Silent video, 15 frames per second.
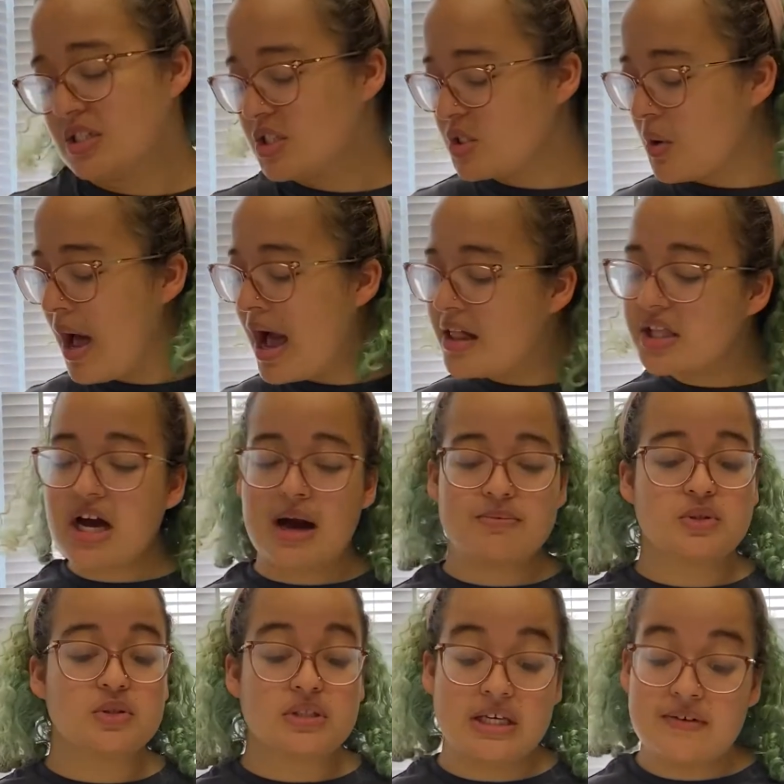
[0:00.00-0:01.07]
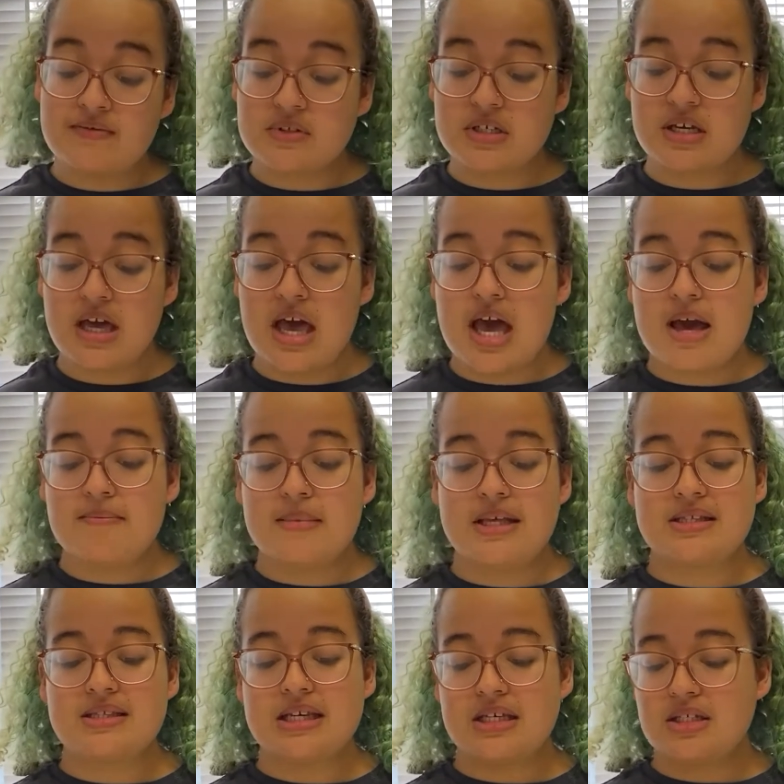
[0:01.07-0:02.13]
So helicopter lift
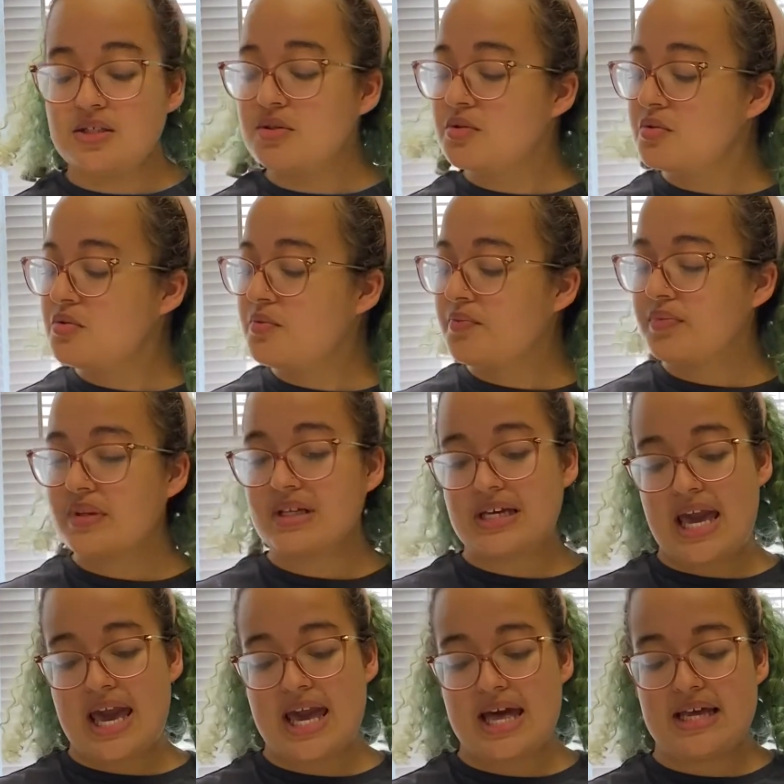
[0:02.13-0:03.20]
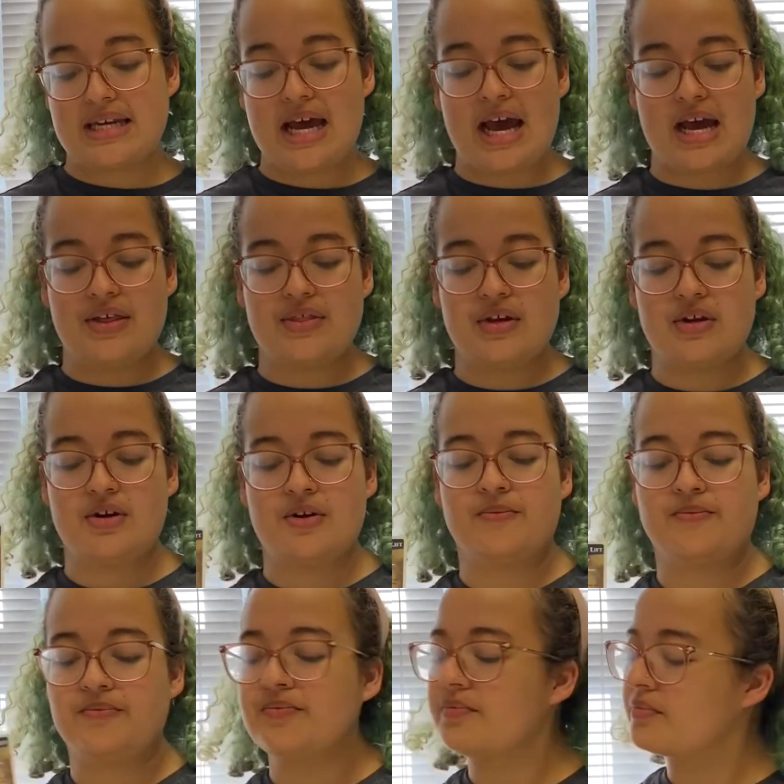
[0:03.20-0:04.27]
means that you can either
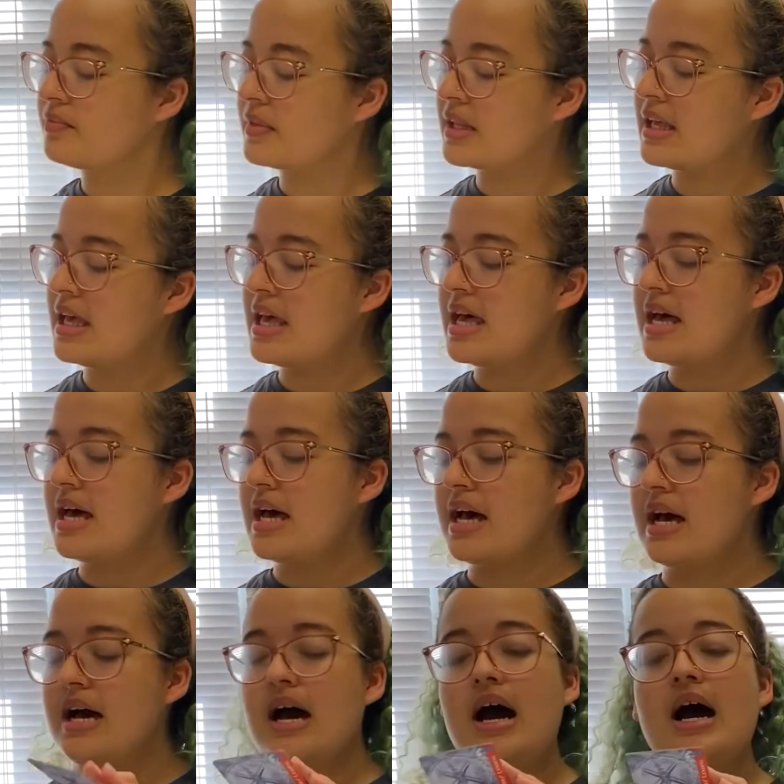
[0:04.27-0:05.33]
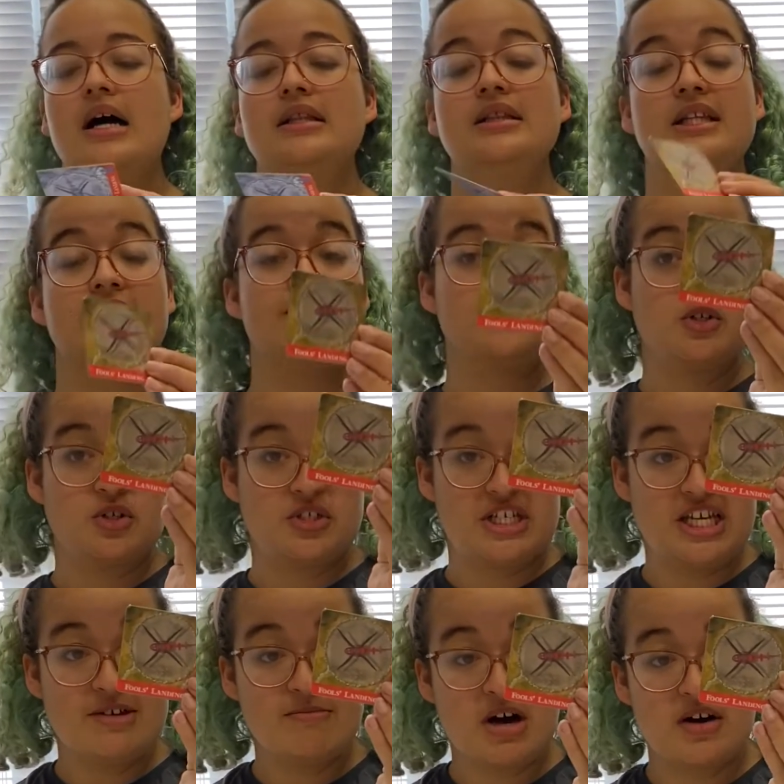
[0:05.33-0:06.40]
lift your
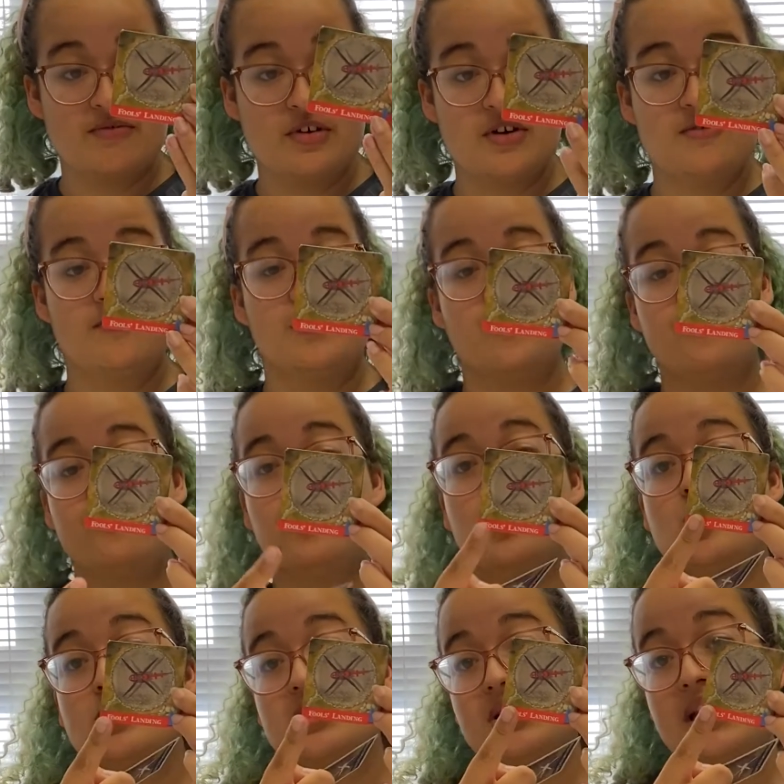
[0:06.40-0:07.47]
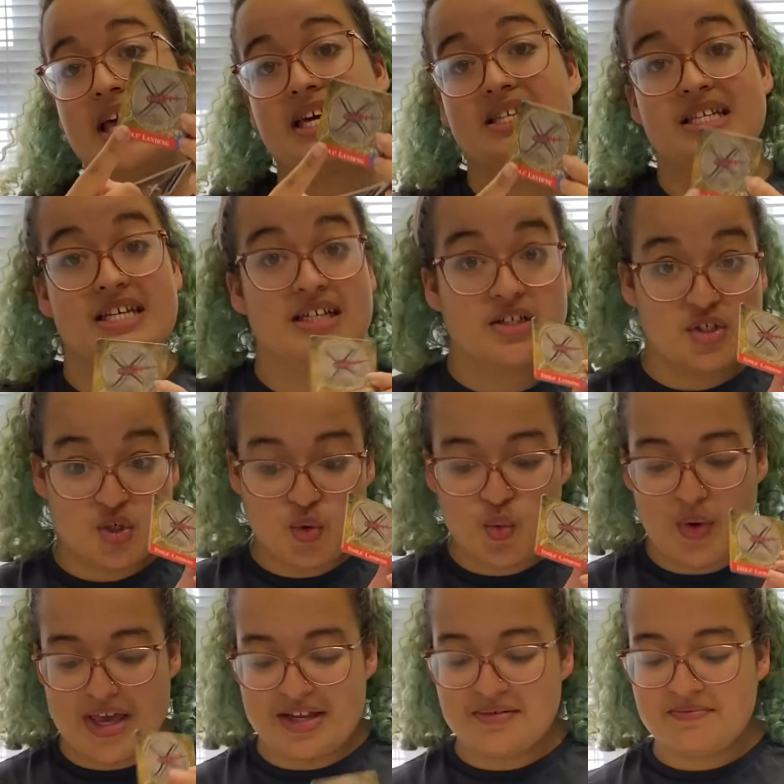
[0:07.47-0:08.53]
team off of Fool's Landing to
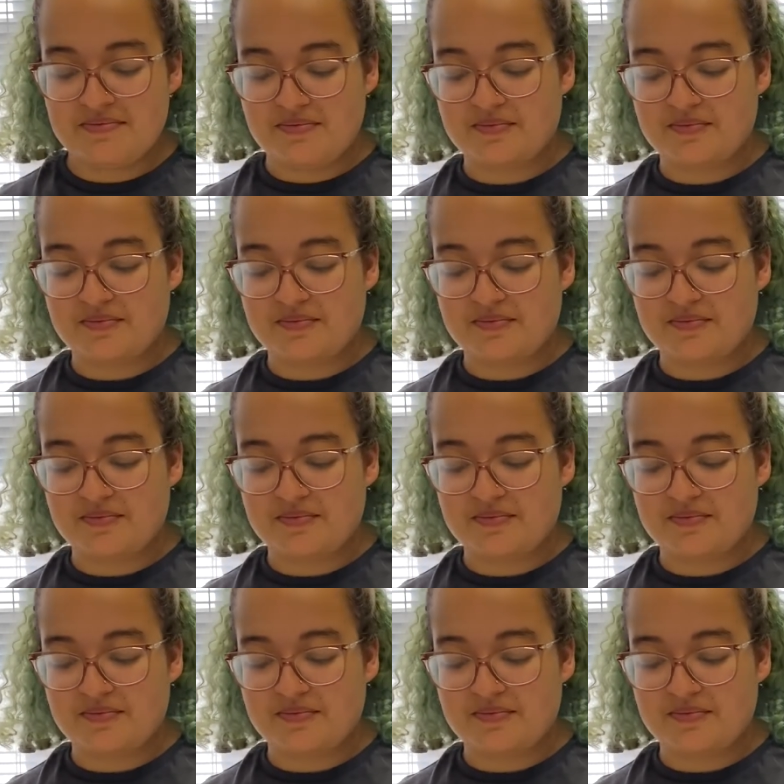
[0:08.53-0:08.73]
win,